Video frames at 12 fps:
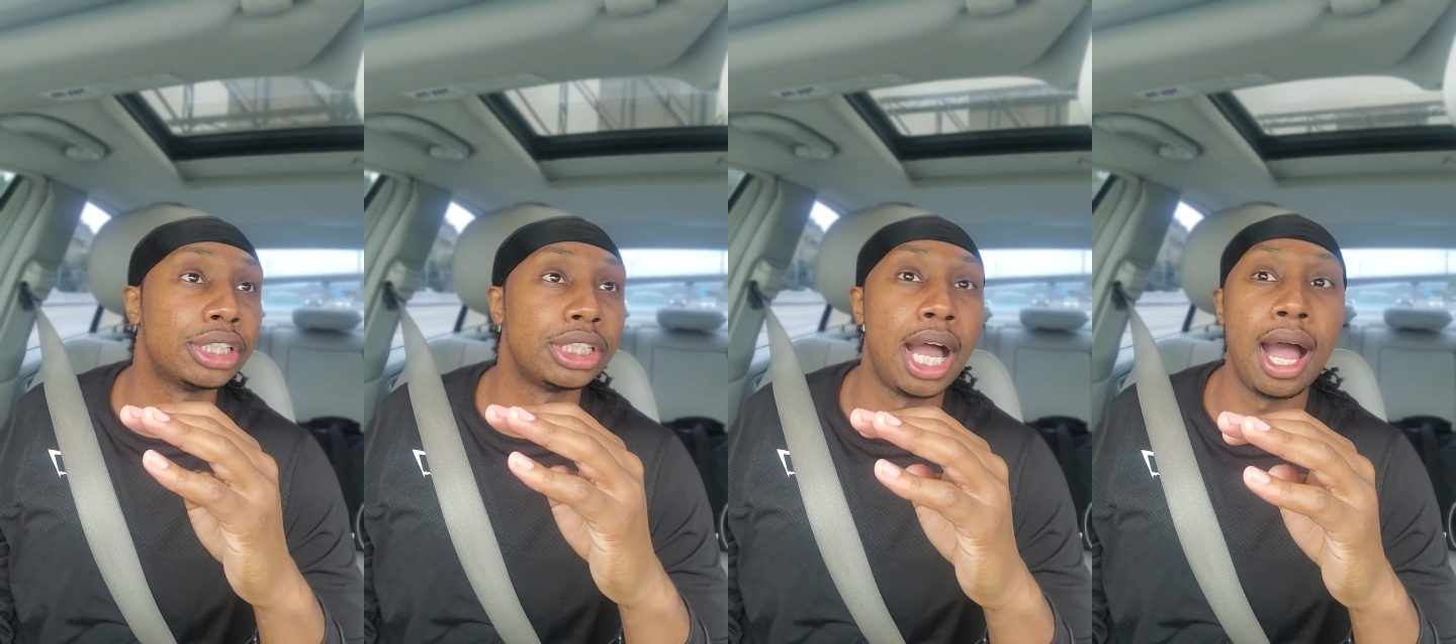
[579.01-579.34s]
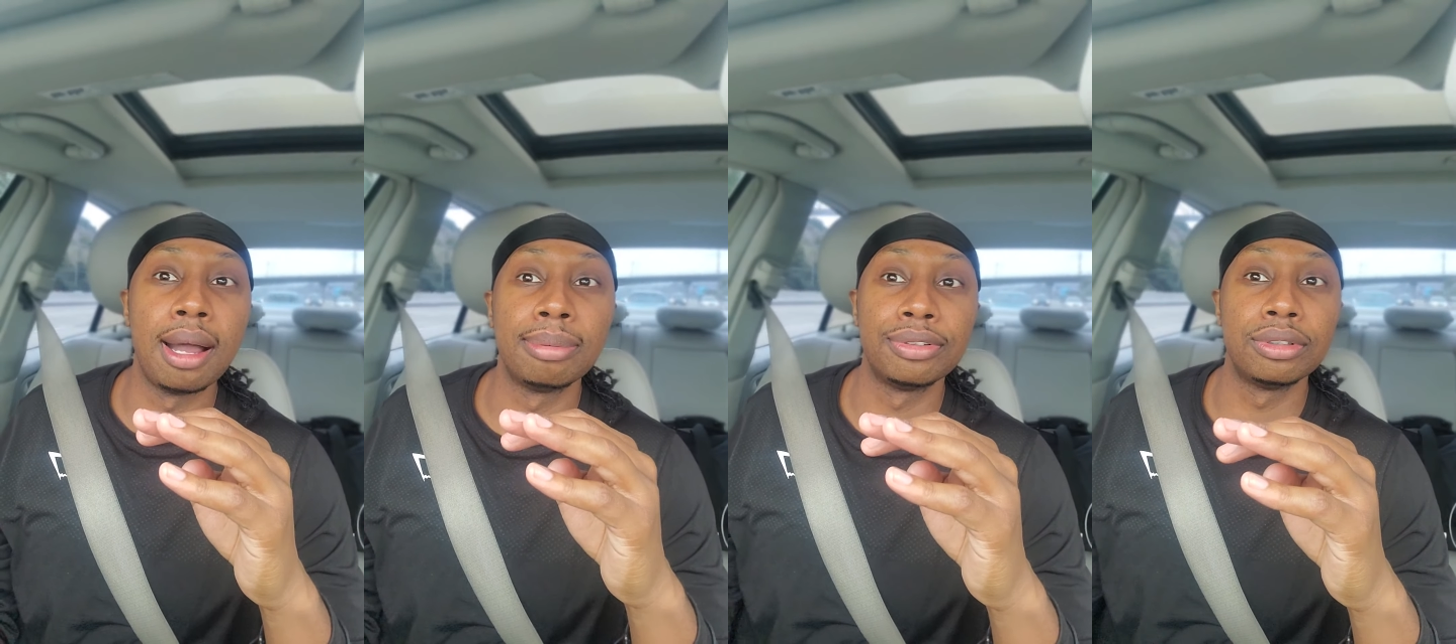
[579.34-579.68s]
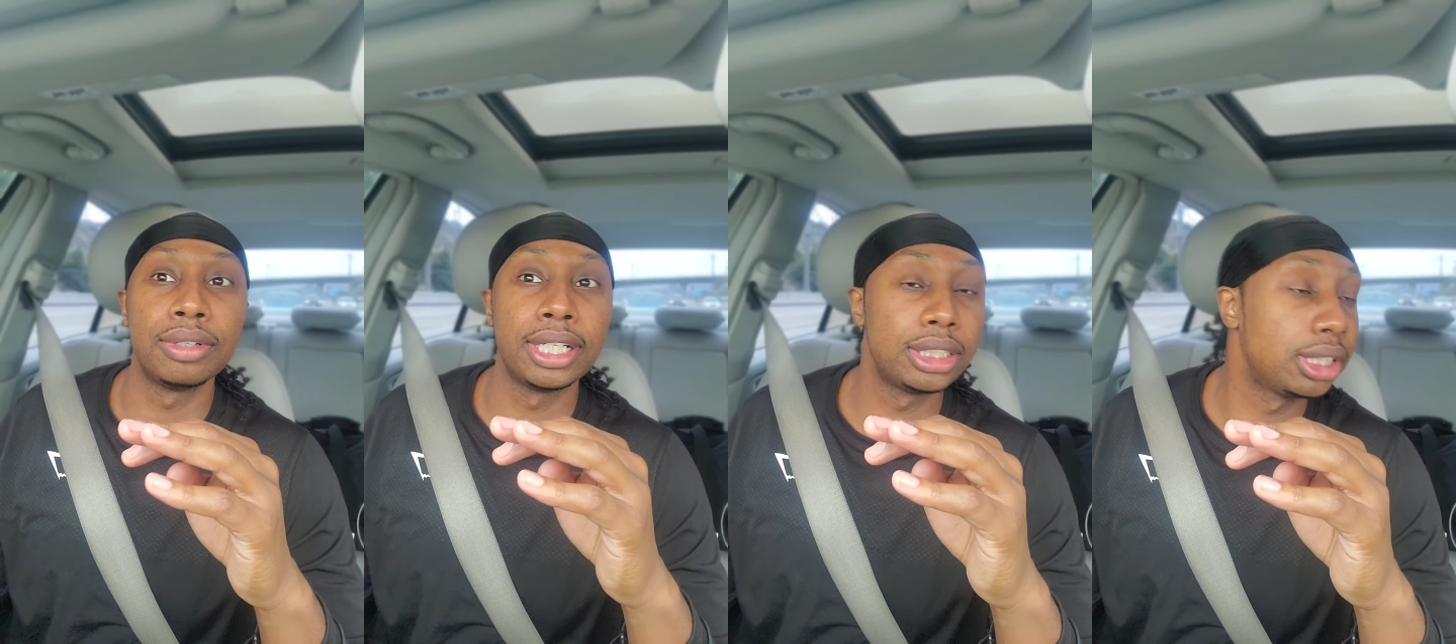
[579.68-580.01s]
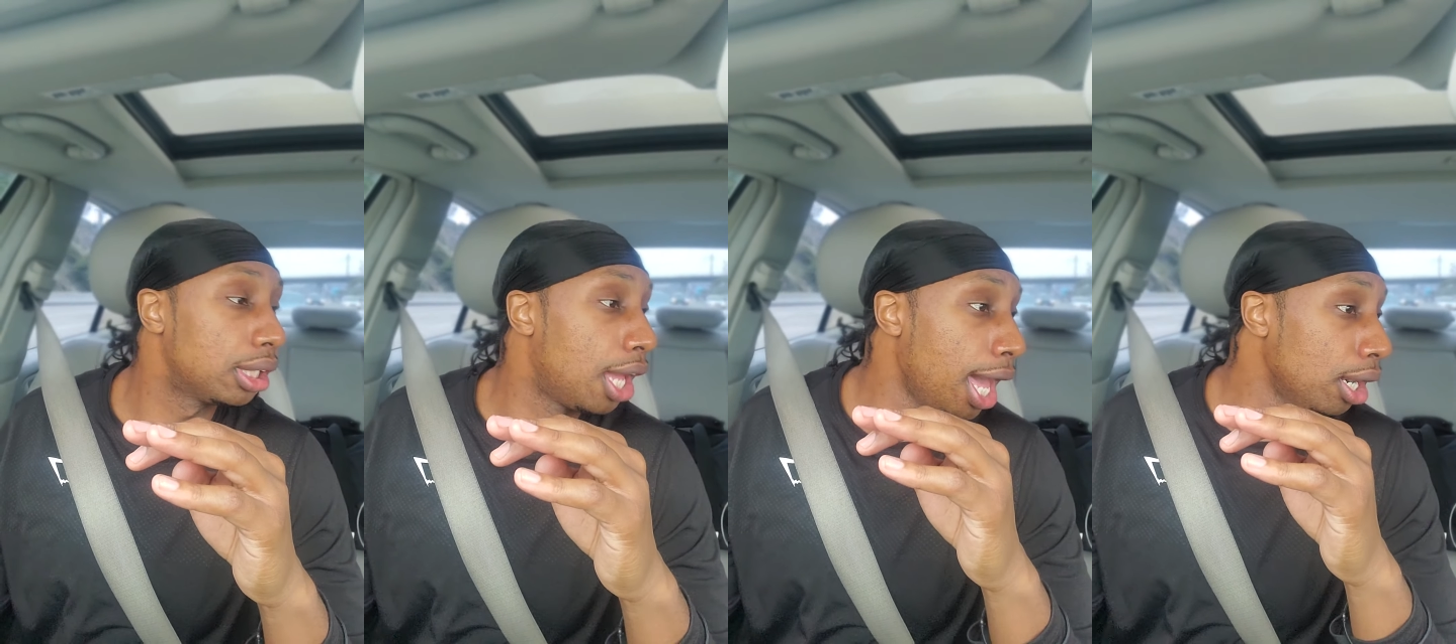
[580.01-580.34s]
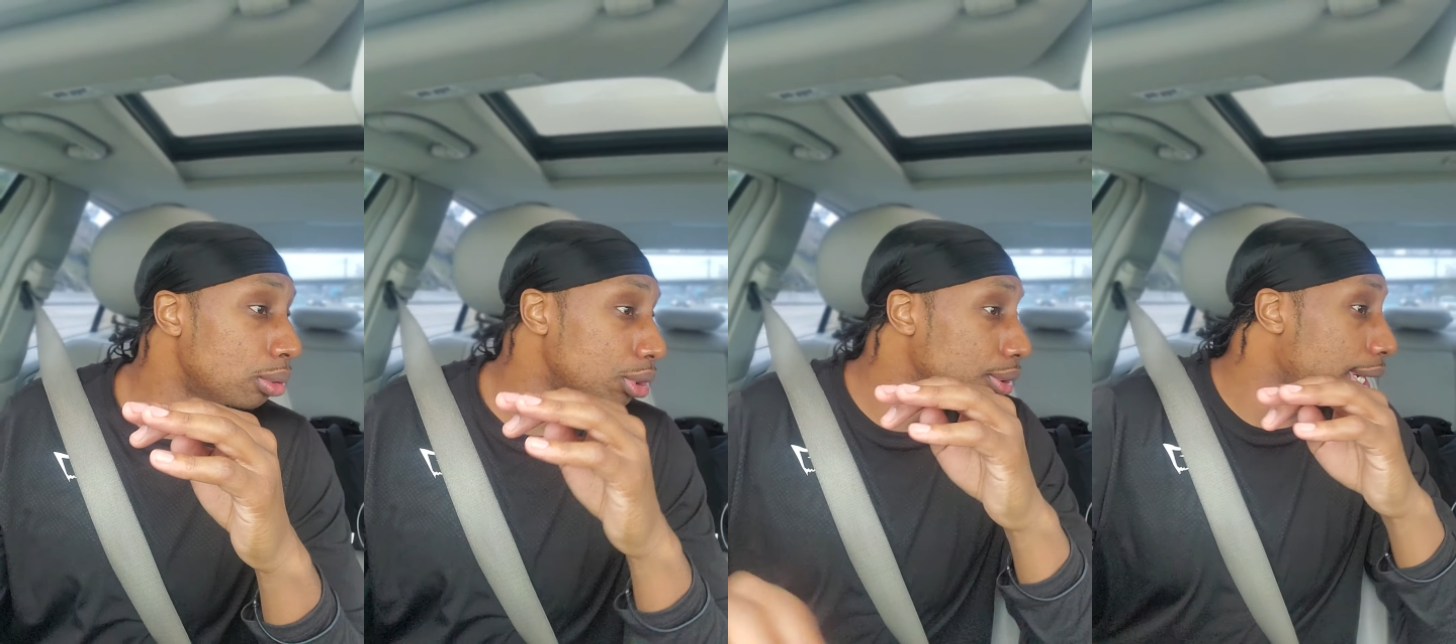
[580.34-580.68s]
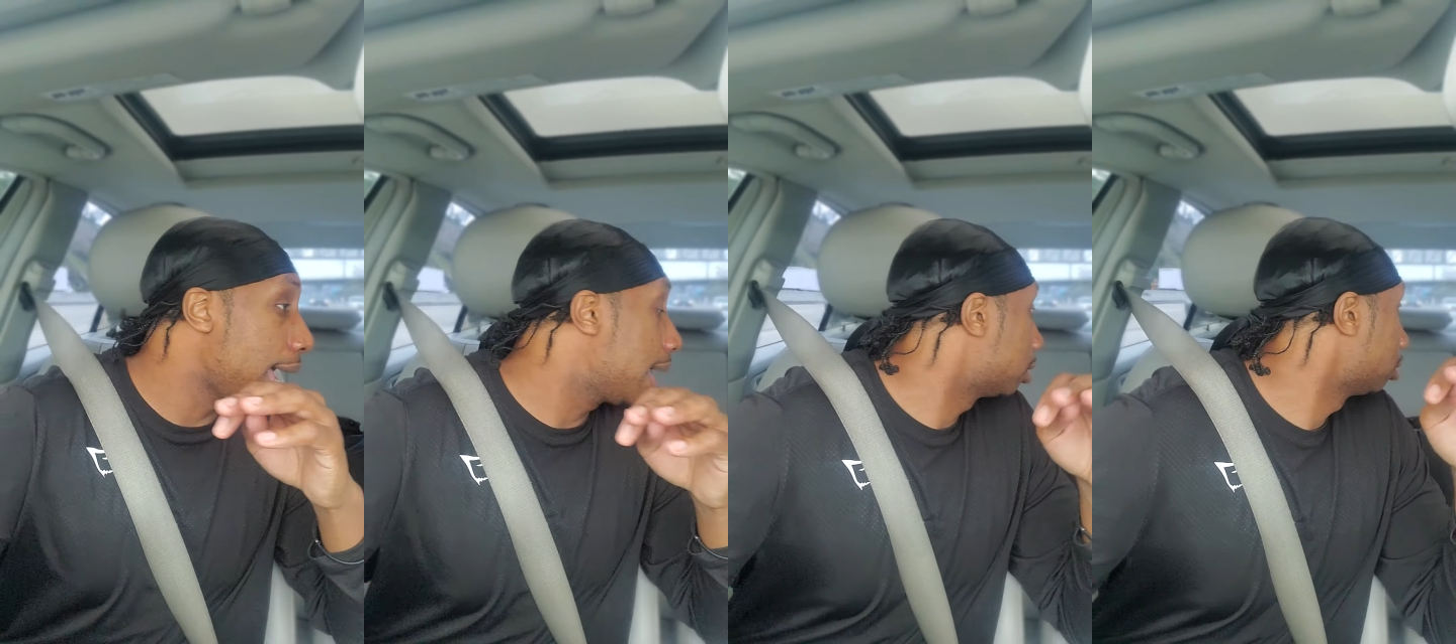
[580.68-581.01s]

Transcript: job for the rest of your life. I don't do that.